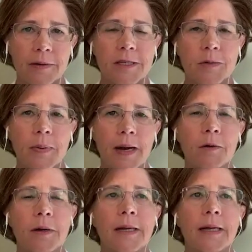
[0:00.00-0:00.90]
It's
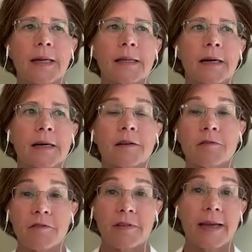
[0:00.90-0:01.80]
about a
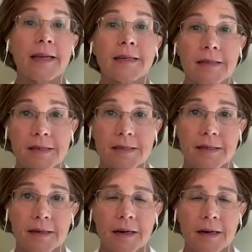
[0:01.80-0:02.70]
conveyance